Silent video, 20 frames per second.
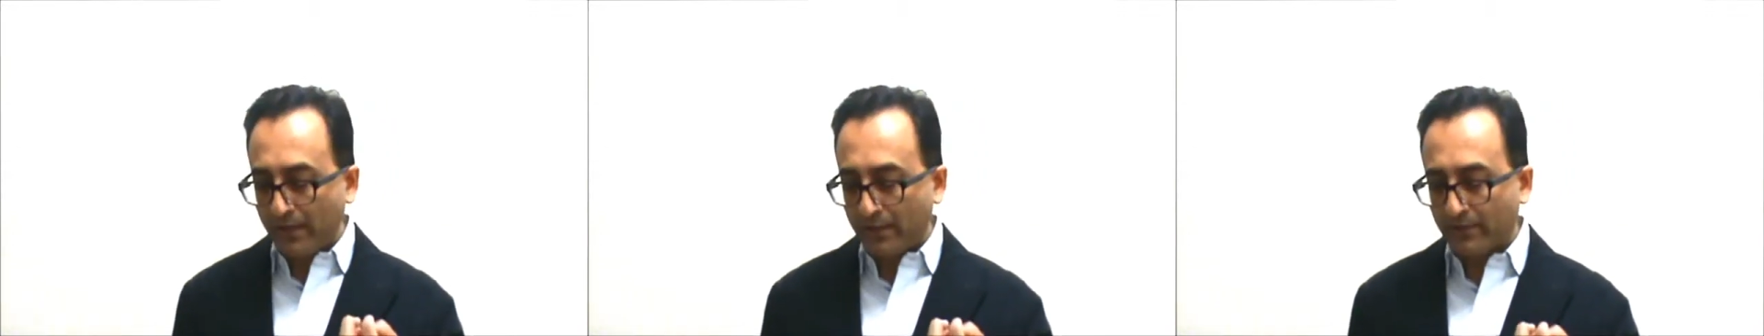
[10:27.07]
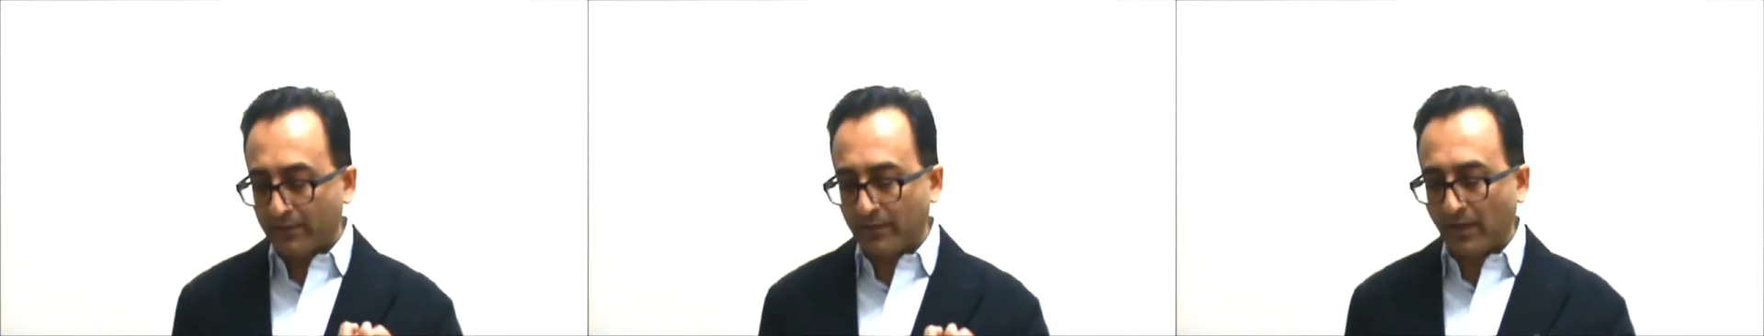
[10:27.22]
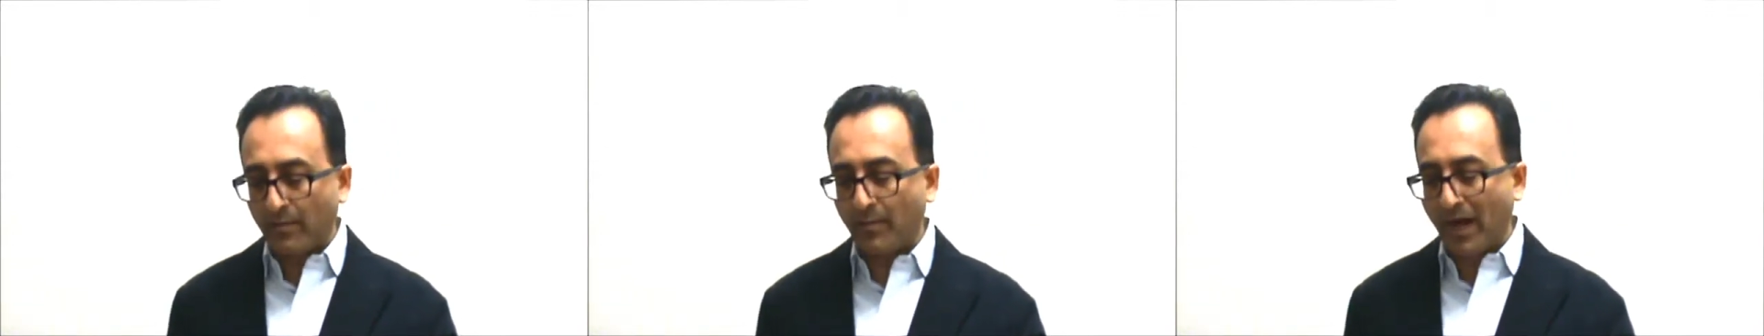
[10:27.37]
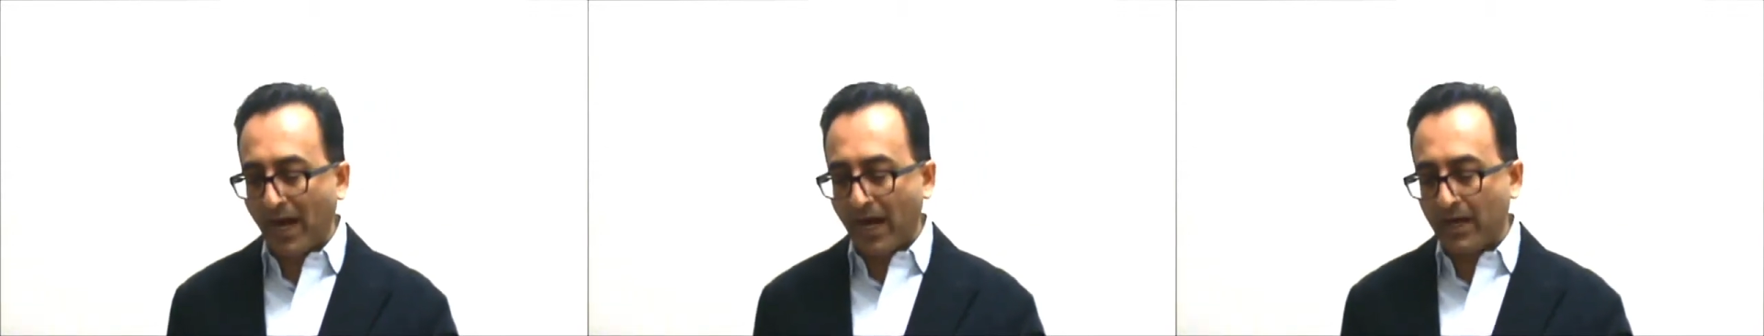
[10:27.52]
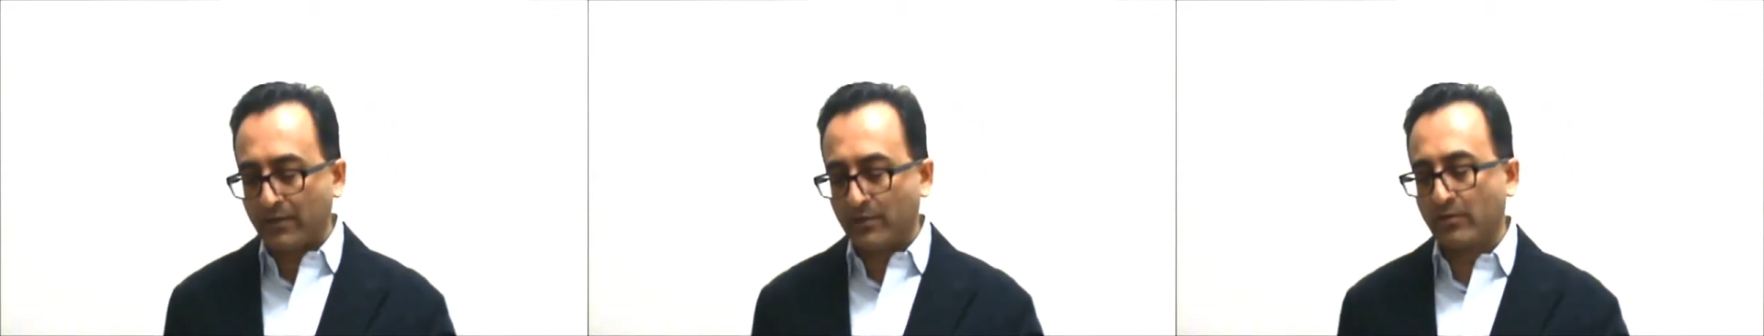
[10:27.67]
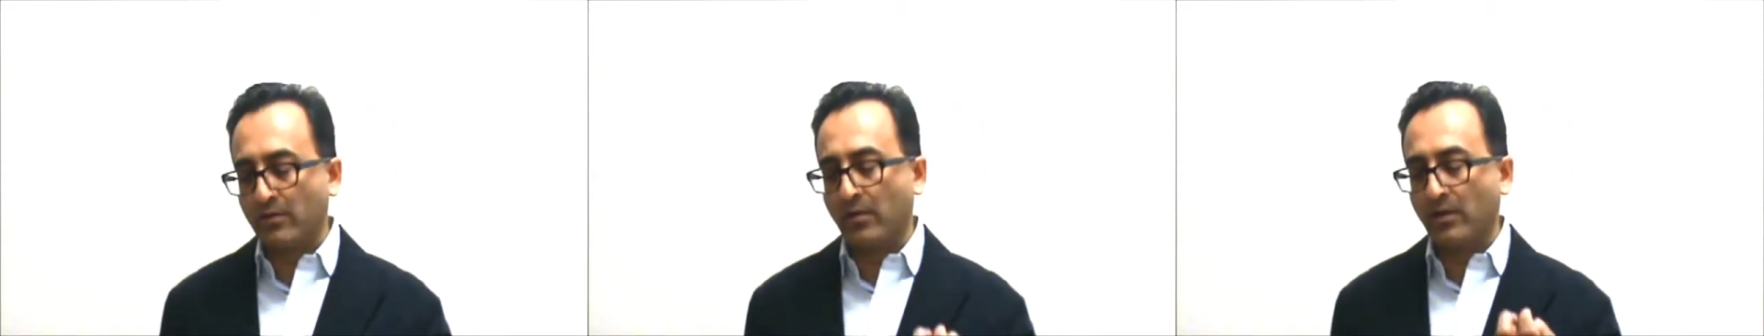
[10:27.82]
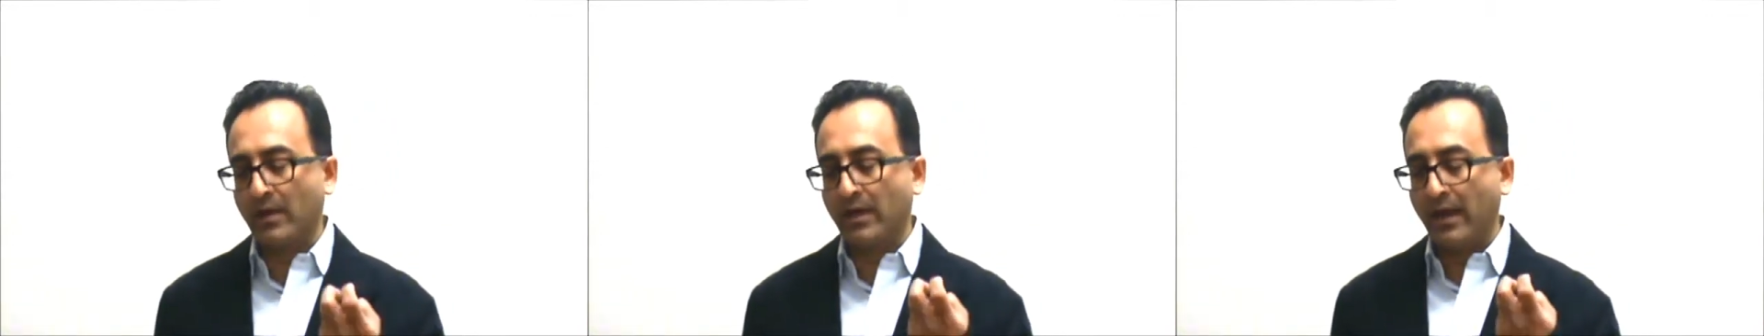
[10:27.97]

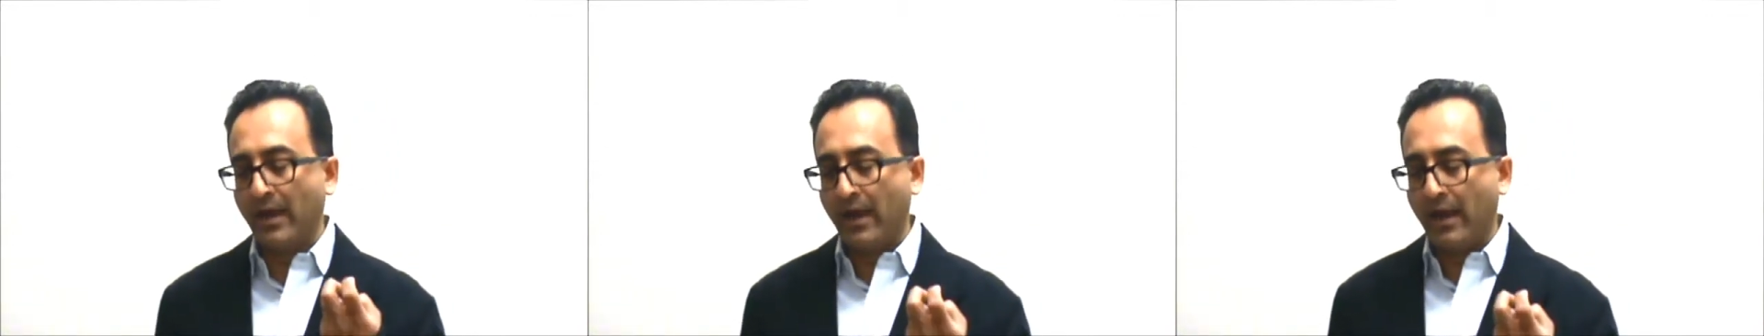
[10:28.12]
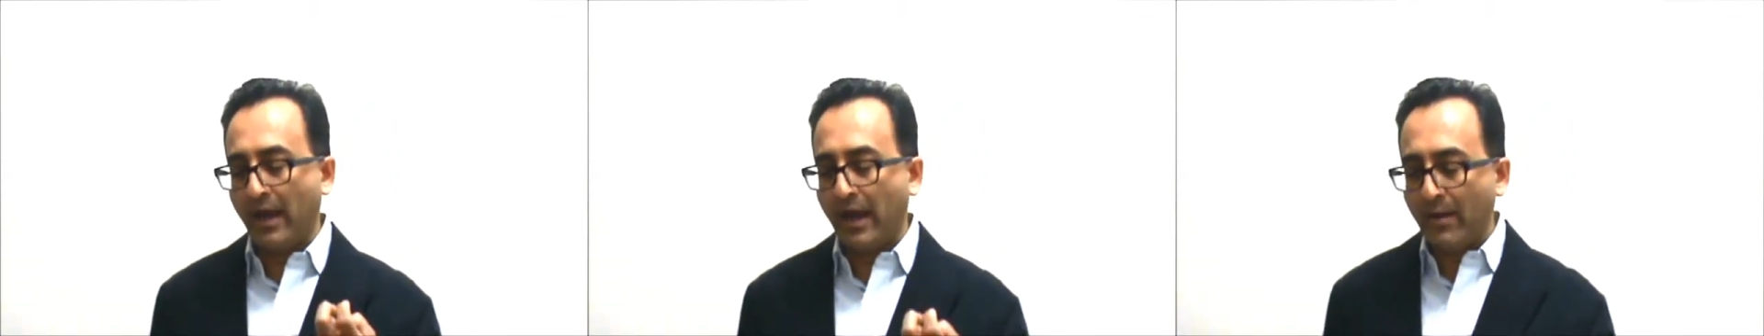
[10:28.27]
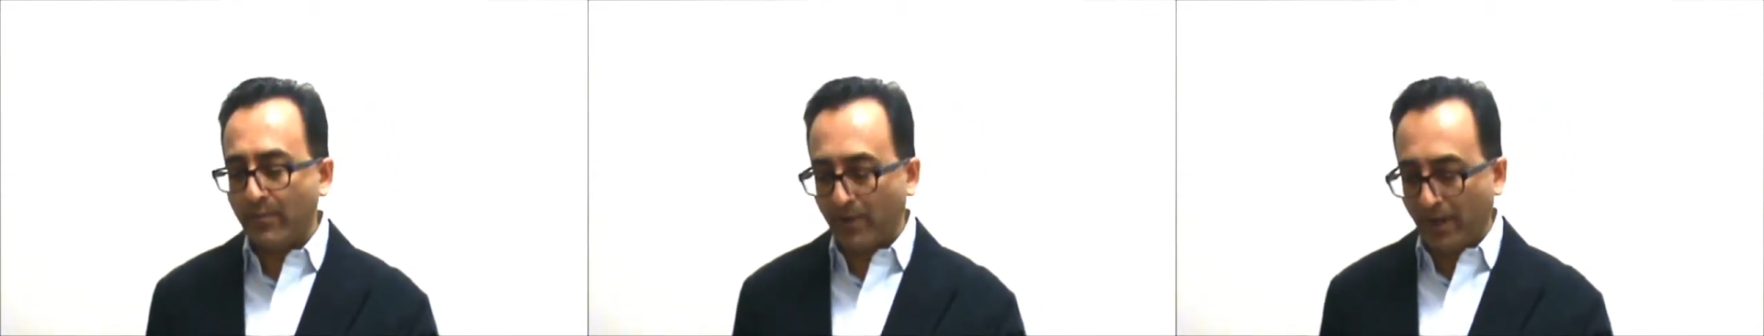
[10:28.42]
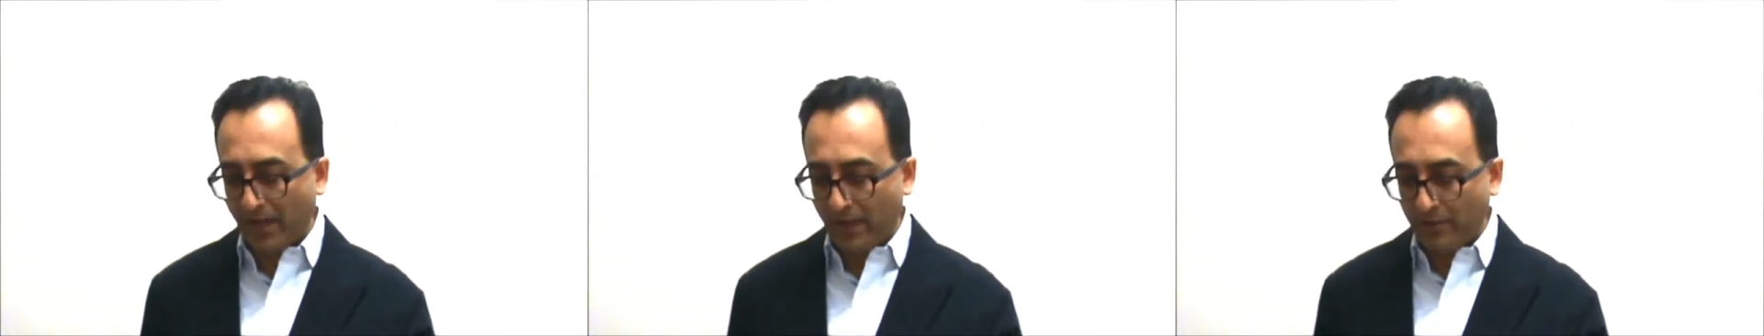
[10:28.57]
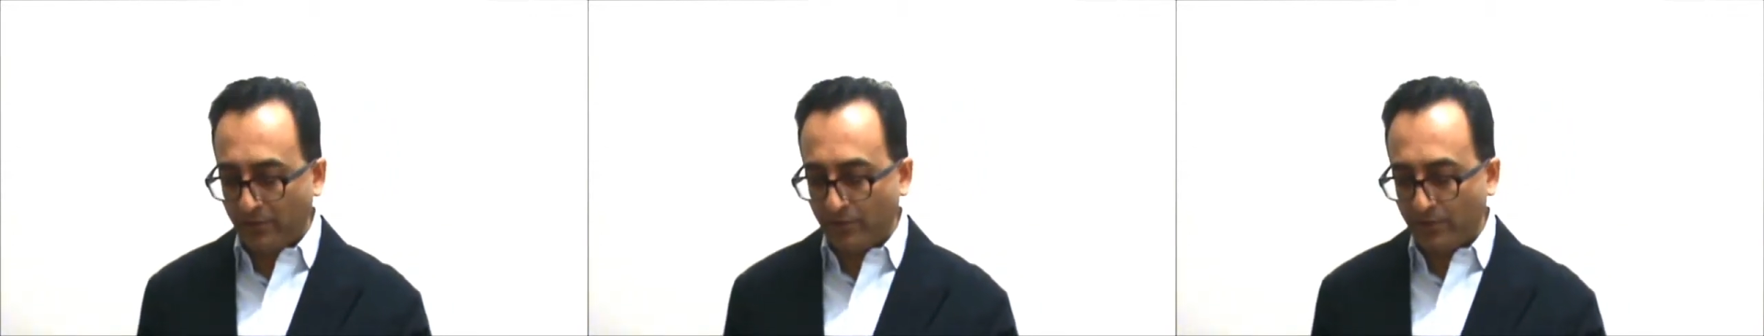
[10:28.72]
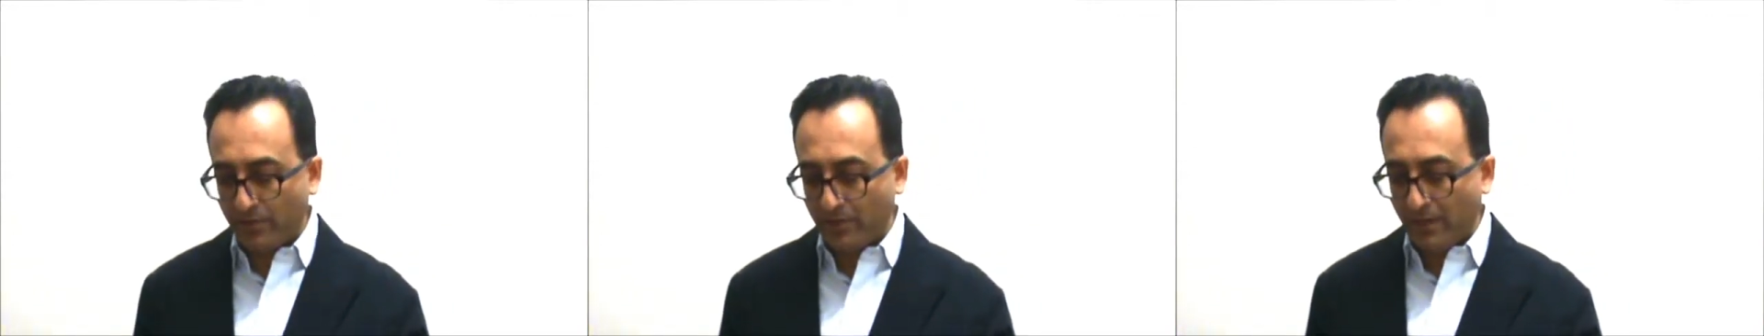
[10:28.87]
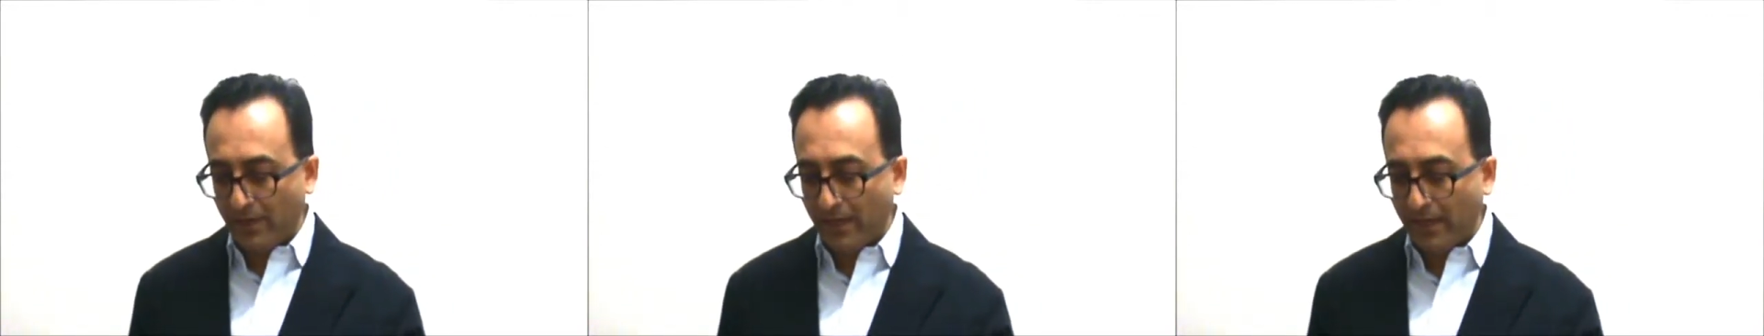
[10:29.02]
subarachnoid
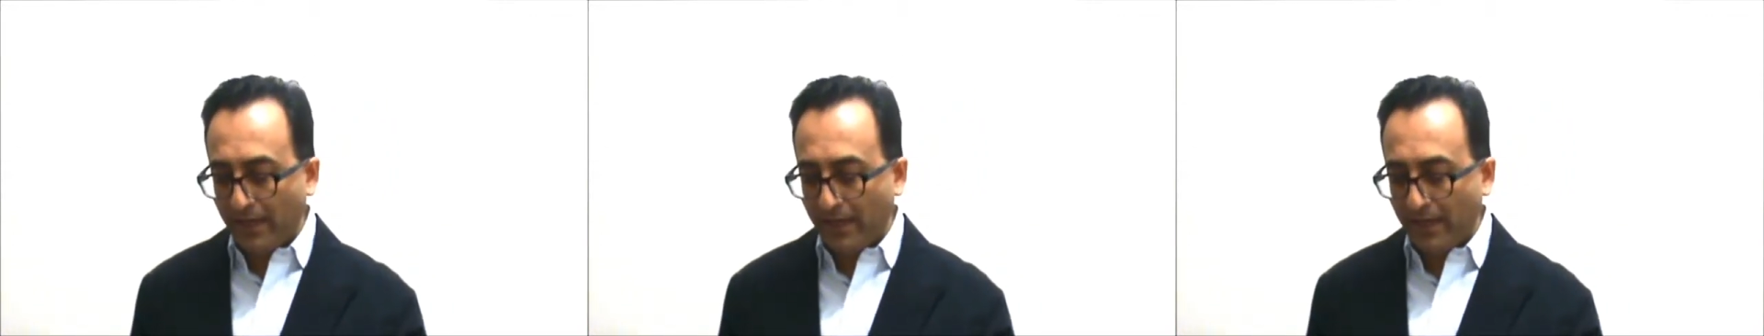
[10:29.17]
hemorrhage.